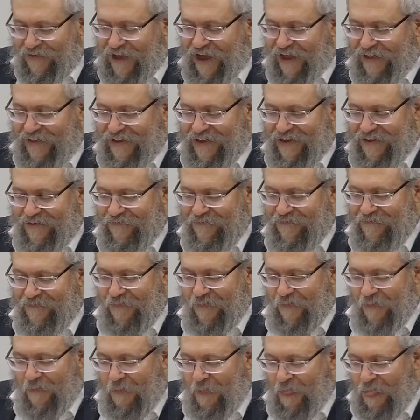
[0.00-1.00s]
because it's
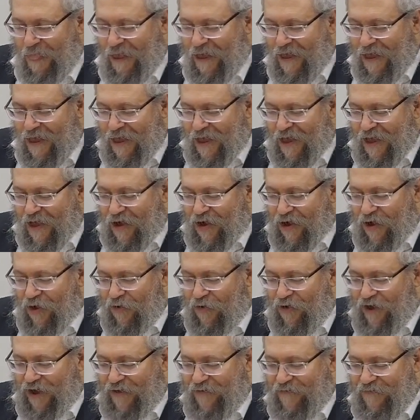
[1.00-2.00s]
not dark, it's a
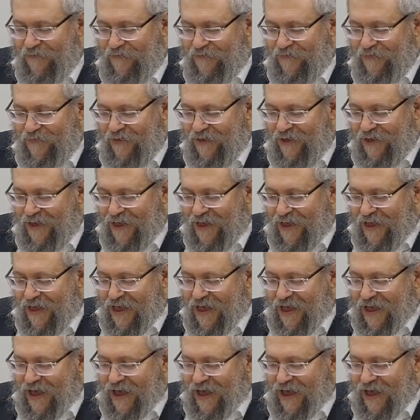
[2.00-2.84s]
luminous entity.